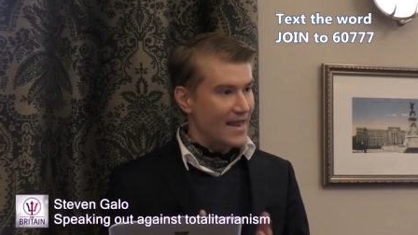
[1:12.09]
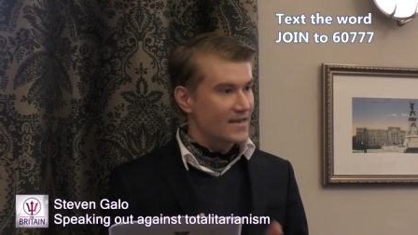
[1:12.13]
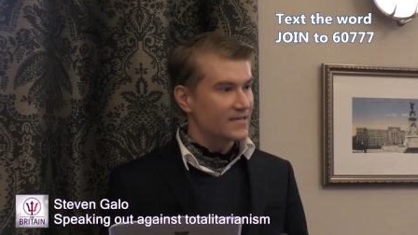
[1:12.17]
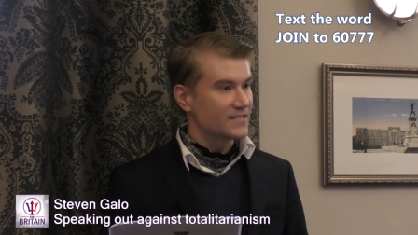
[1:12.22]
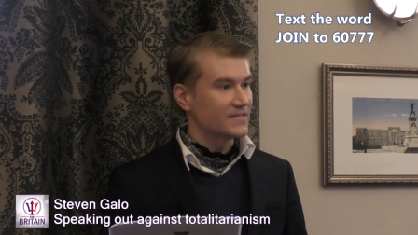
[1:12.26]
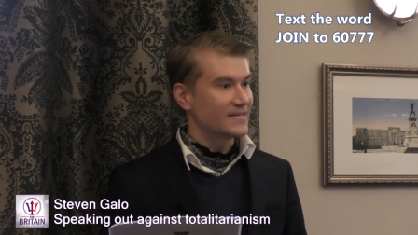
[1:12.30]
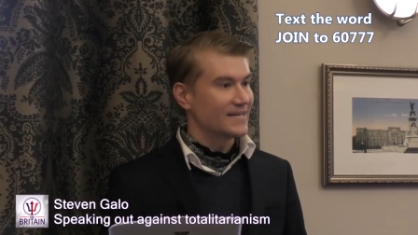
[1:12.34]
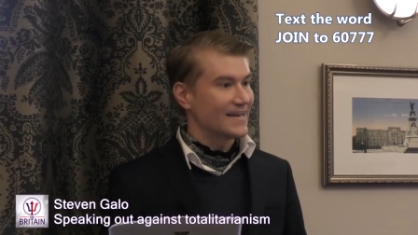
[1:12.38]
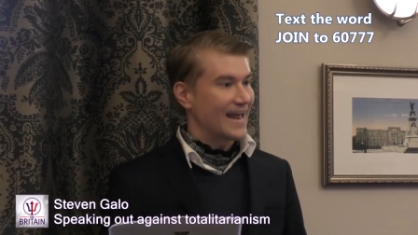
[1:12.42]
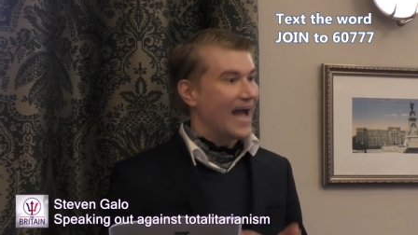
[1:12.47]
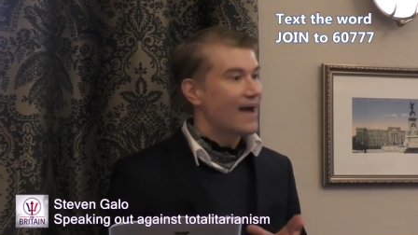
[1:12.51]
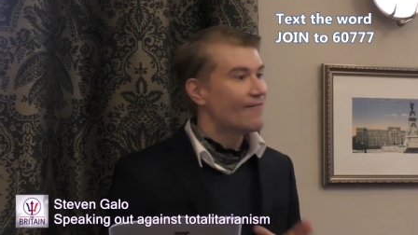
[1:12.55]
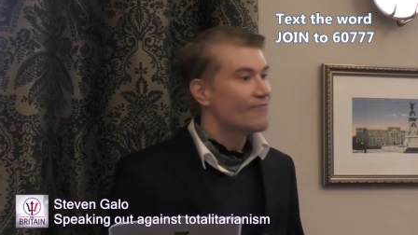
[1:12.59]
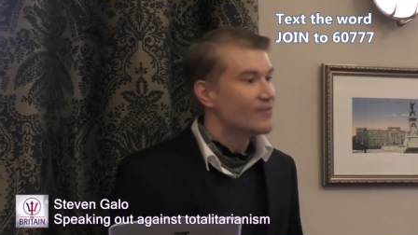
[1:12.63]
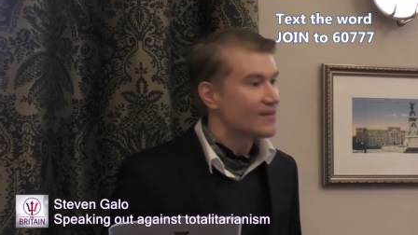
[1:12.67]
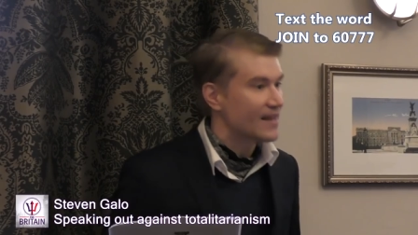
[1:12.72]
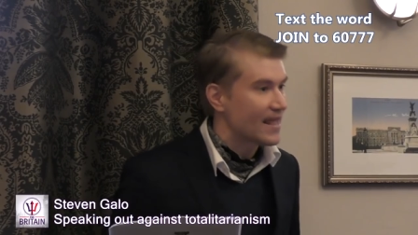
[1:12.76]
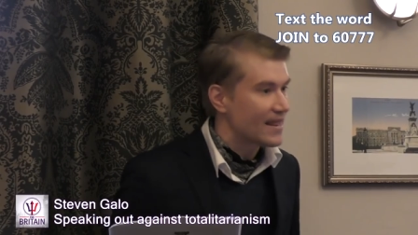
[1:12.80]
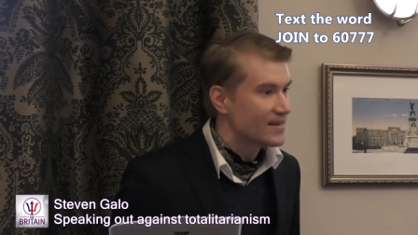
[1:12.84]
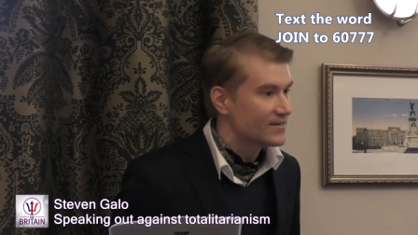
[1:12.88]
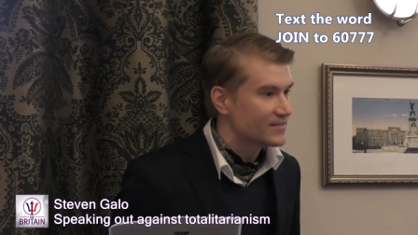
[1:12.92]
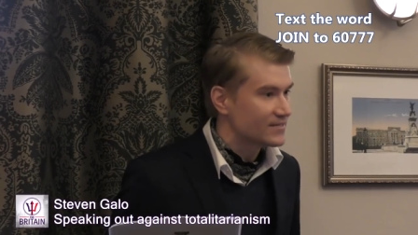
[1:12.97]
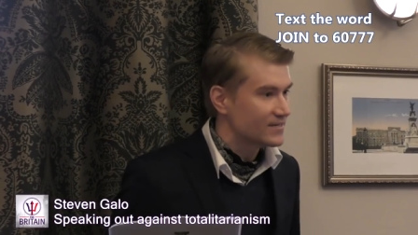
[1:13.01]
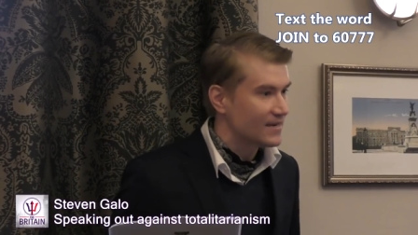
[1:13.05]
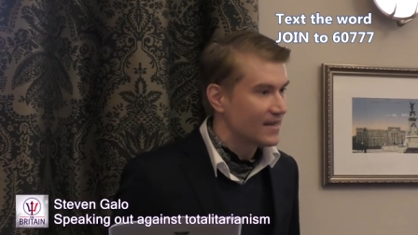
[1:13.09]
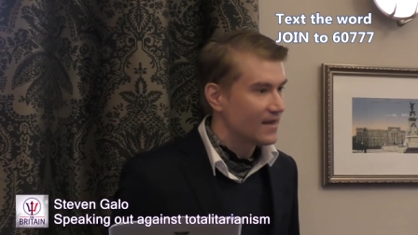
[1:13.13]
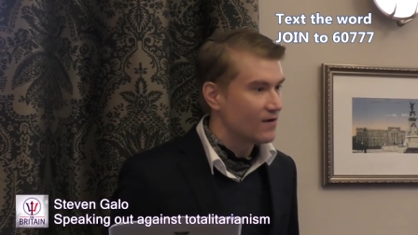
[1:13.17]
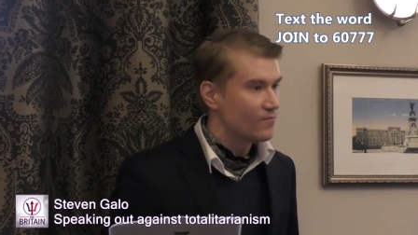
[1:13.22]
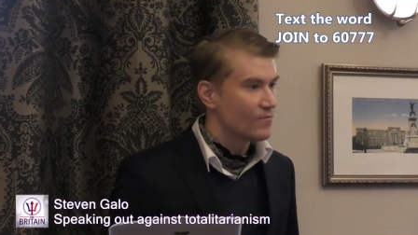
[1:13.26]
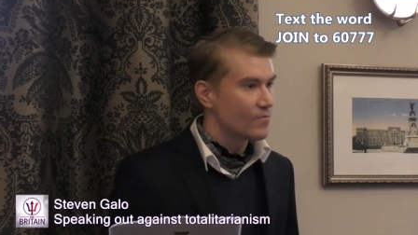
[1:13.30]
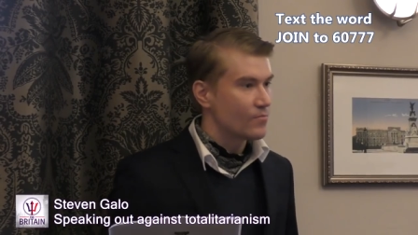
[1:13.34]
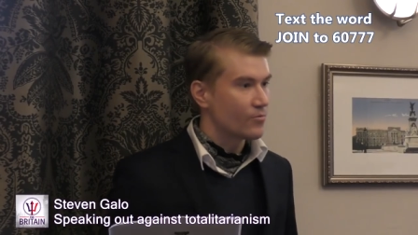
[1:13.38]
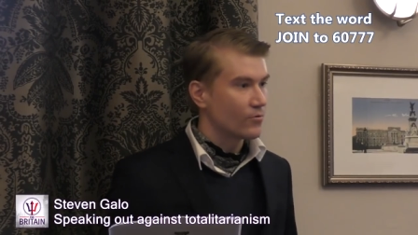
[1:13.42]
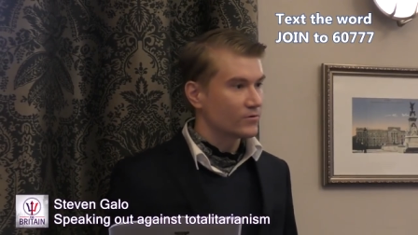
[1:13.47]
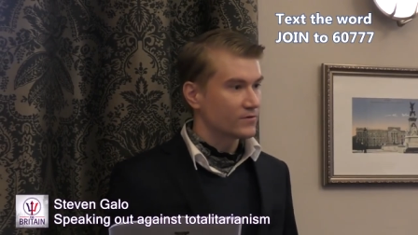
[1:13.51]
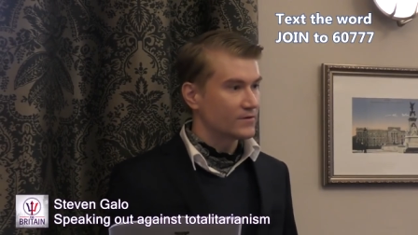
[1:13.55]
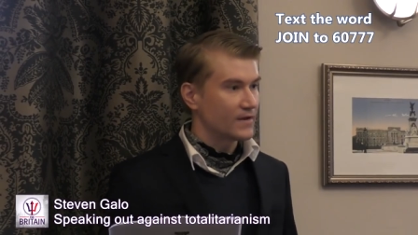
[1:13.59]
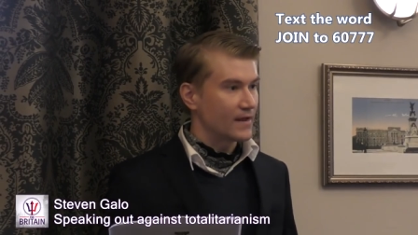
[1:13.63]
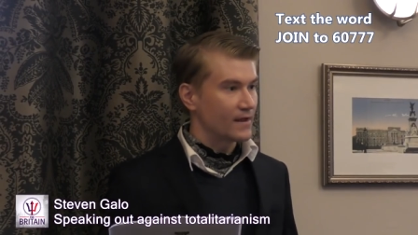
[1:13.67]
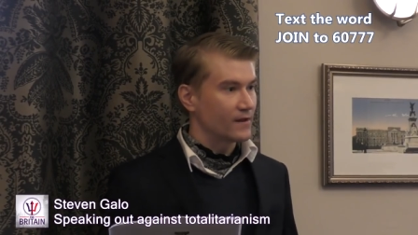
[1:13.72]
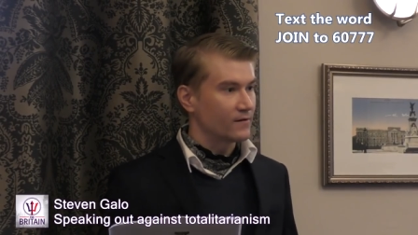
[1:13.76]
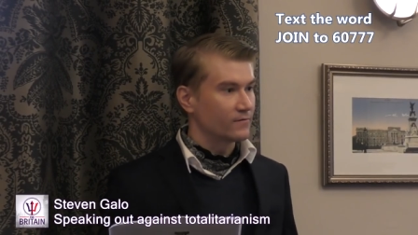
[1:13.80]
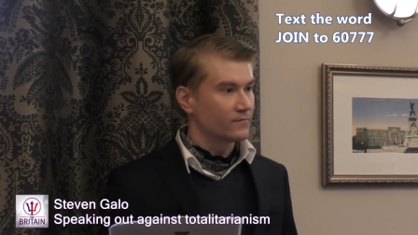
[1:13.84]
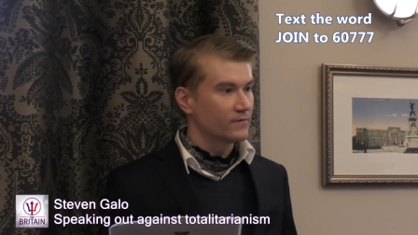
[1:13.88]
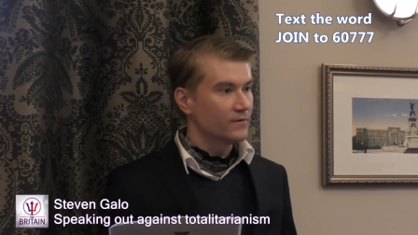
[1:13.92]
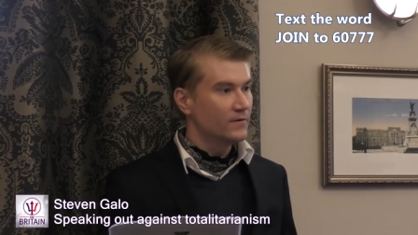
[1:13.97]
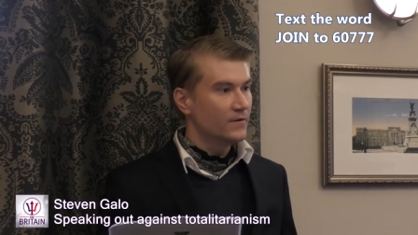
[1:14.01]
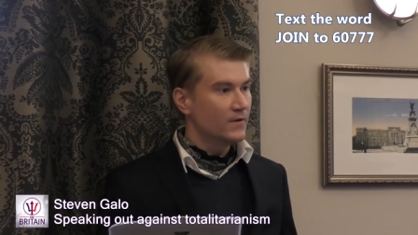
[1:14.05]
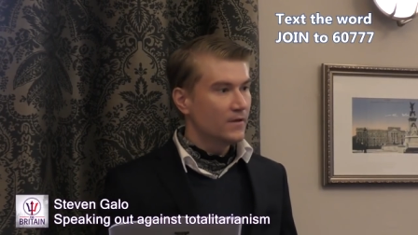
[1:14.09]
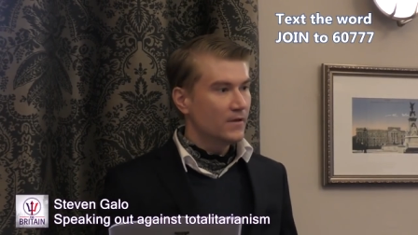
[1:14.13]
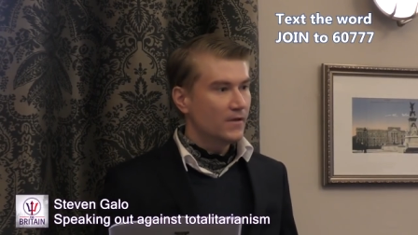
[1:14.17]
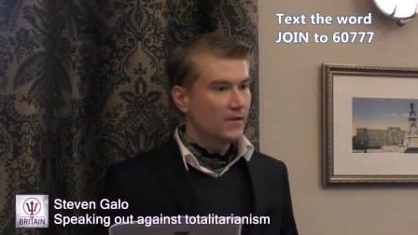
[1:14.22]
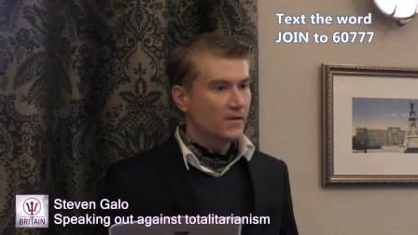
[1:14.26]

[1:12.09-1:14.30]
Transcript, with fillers: ended and how it ended, how we brought down